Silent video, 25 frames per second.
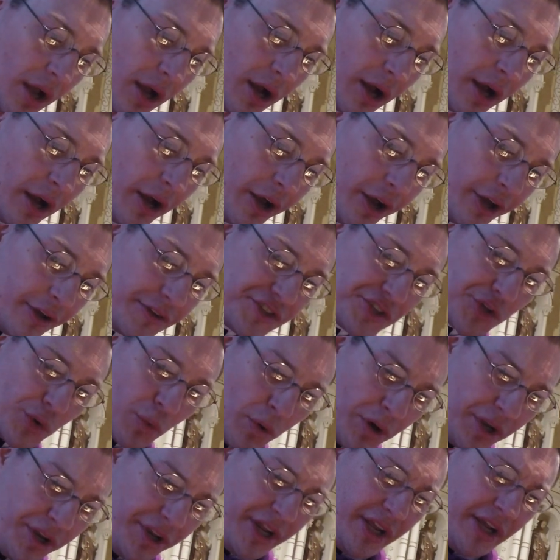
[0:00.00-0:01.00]
So
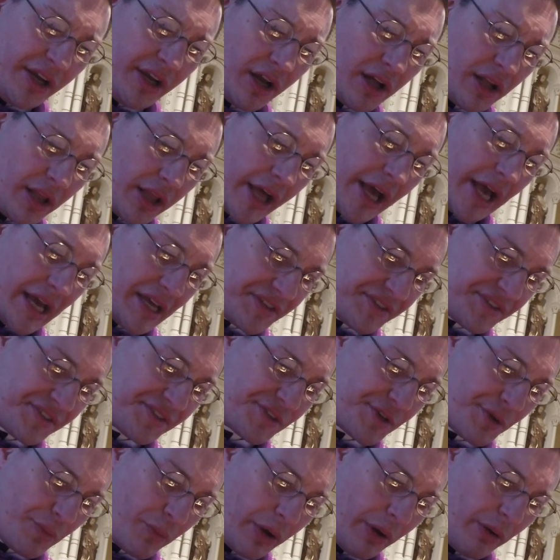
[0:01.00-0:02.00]
one day in
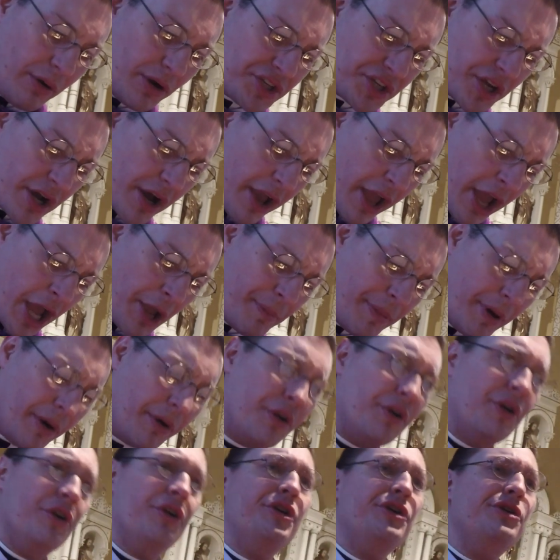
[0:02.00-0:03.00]
class, we were talking
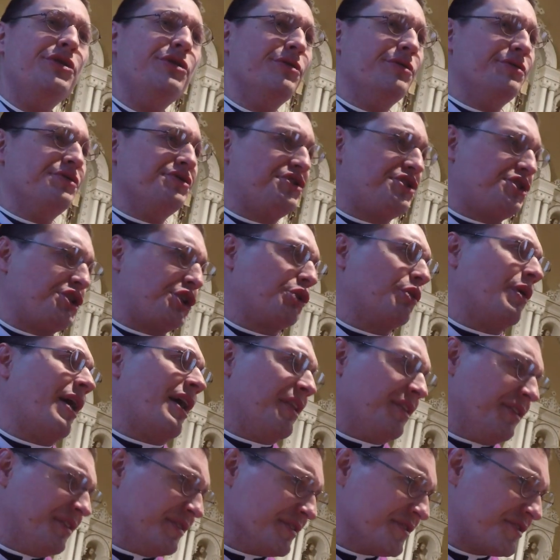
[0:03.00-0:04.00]
about news
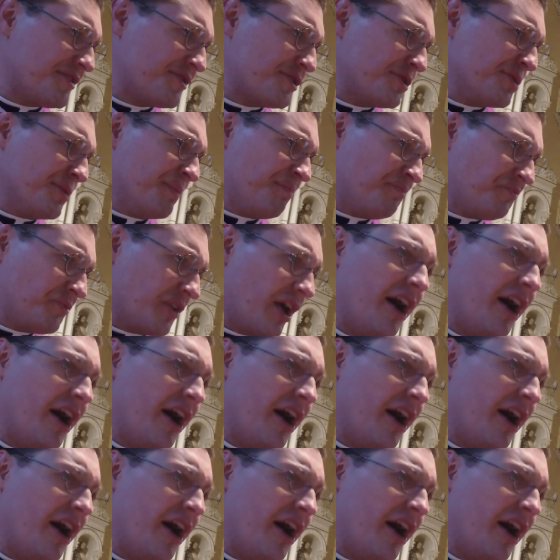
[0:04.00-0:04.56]
trends.